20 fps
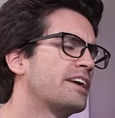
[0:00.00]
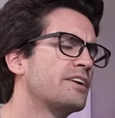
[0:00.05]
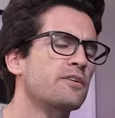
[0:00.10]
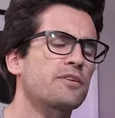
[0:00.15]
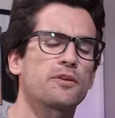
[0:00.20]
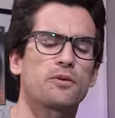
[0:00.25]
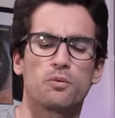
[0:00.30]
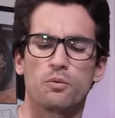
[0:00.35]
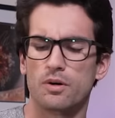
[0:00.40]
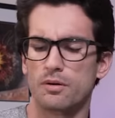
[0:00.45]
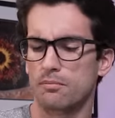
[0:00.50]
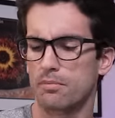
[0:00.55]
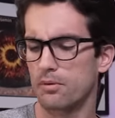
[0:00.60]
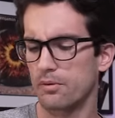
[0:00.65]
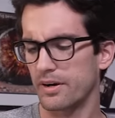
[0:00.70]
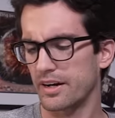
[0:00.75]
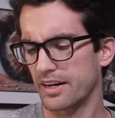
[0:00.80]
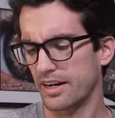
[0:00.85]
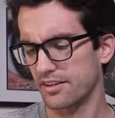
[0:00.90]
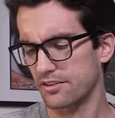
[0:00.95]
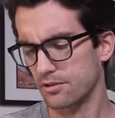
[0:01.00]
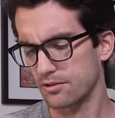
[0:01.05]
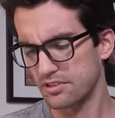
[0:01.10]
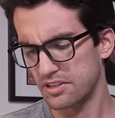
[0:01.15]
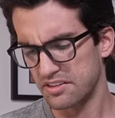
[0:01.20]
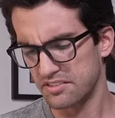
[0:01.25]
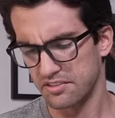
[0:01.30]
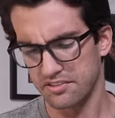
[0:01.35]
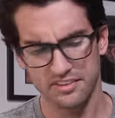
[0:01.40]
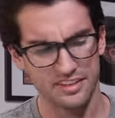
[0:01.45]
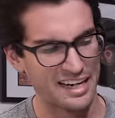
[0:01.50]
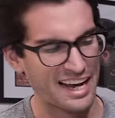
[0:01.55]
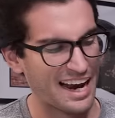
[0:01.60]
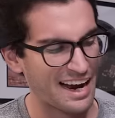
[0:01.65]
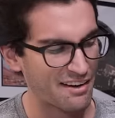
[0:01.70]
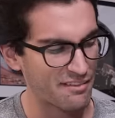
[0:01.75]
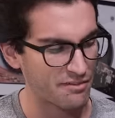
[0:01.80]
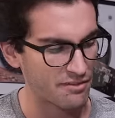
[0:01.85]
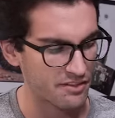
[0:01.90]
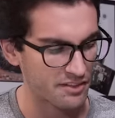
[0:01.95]
I know that at one point I told you guys I was gonna
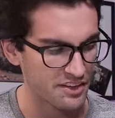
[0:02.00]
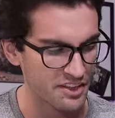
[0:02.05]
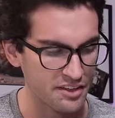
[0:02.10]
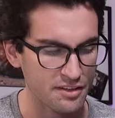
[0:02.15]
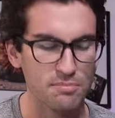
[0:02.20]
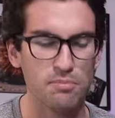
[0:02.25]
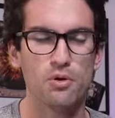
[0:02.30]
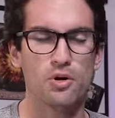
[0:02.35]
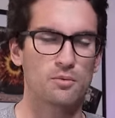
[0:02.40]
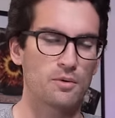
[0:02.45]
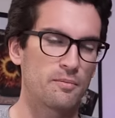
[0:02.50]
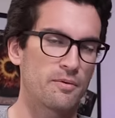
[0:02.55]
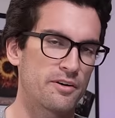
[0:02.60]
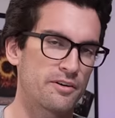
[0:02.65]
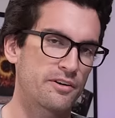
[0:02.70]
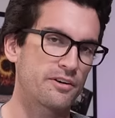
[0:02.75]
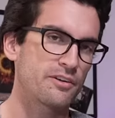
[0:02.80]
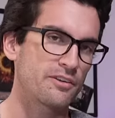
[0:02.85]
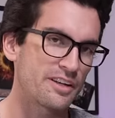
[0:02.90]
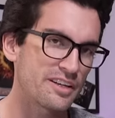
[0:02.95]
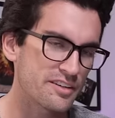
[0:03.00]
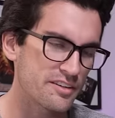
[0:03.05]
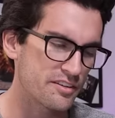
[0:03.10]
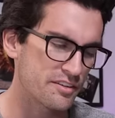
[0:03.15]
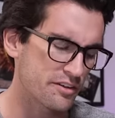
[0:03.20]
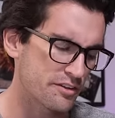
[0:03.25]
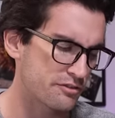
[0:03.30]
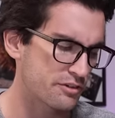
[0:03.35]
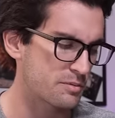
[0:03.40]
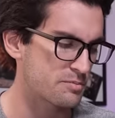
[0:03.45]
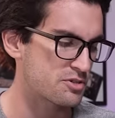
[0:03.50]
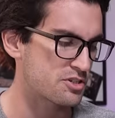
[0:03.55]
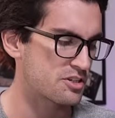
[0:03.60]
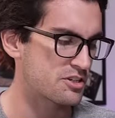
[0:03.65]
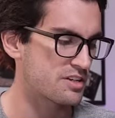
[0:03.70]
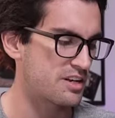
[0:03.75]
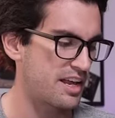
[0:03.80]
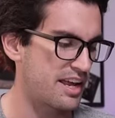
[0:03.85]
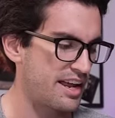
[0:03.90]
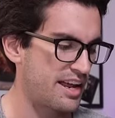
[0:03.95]
have this portable monitor linked in the
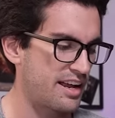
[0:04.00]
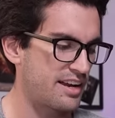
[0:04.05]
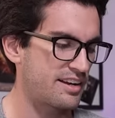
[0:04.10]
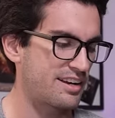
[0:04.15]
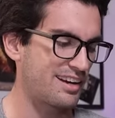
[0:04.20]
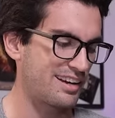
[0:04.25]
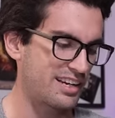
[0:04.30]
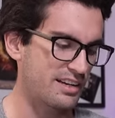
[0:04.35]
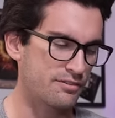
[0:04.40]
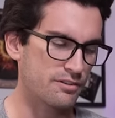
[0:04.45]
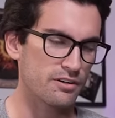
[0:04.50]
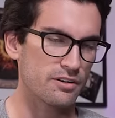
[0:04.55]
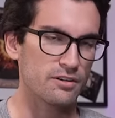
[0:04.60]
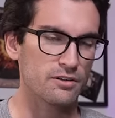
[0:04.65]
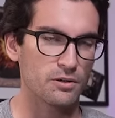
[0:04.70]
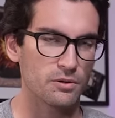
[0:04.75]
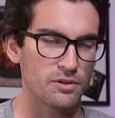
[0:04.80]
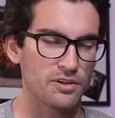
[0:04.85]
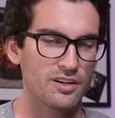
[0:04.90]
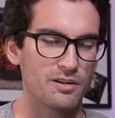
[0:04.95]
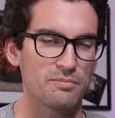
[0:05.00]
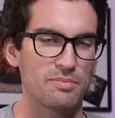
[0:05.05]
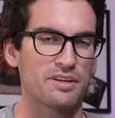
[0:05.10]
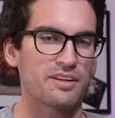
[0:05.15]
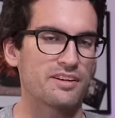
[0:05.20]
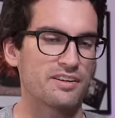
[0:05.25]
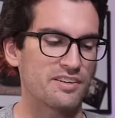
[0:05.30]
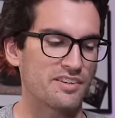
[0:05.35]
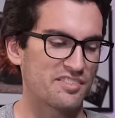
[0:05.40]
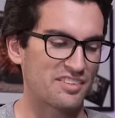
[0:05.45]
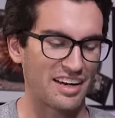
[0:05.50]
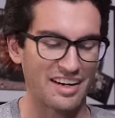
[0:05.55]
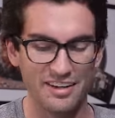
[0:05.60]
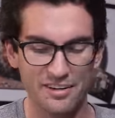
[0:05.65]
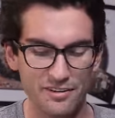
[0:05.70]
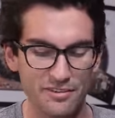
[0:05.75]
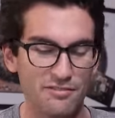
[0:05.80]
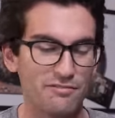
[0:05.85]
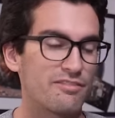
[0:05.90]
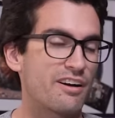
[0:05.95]
description, and I never included it because I
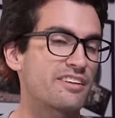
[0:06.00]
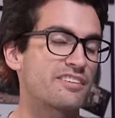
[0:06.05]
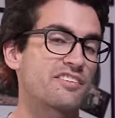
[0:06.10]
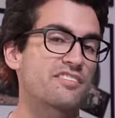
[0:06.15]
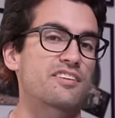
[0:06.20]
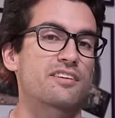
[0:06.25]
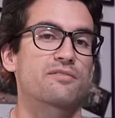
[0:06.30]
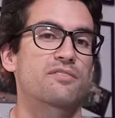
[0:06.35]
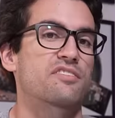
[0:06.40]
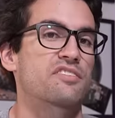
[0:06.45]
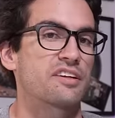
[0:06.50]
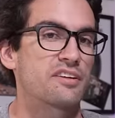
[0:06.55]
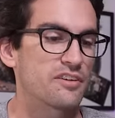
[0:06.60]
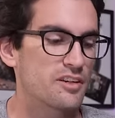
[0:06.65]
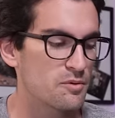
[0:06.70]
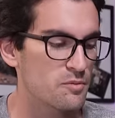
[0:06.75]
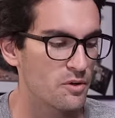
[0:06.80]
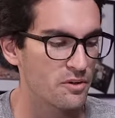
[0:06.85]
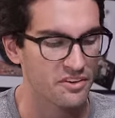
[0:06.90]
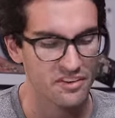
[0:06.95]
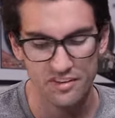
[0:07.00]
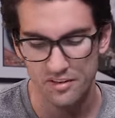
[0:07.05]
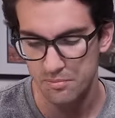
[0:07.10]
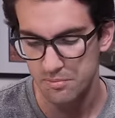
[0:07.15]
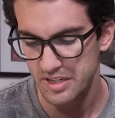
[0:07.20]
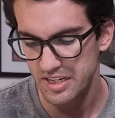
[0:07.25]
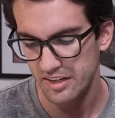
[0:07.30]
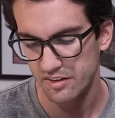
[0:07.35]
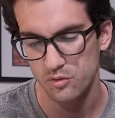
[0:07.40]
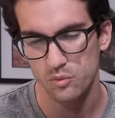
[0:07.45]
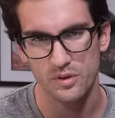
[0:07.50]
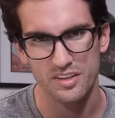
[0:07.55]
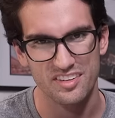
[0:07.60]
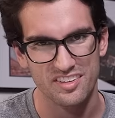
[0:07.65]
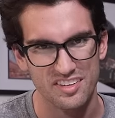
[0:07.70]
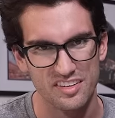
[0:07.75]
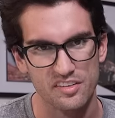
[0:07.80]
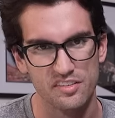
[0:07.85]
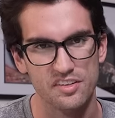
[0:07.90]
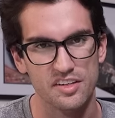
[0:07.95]
couldn't find this thing for sale anymore. This is a
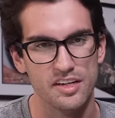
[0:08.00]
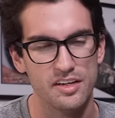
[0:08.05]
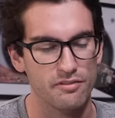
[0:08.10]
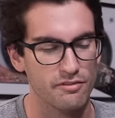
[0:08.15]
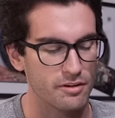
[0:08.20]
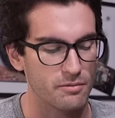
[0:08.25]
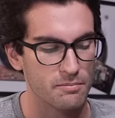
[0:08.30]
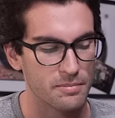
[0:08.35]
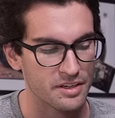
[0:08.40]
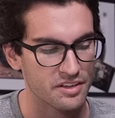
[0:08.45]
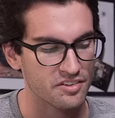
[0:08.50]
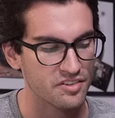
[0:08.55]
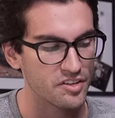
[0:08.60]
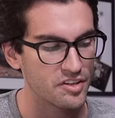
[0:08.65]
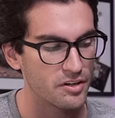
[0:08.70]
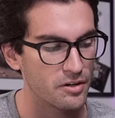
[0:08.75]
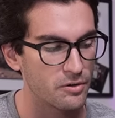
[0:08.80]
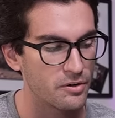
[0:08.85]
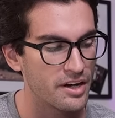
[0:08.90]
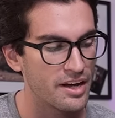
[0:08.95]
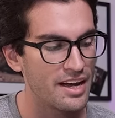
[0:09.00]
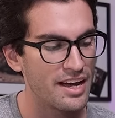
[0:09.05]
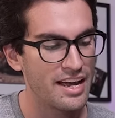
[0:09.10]
PX160 from Pixio.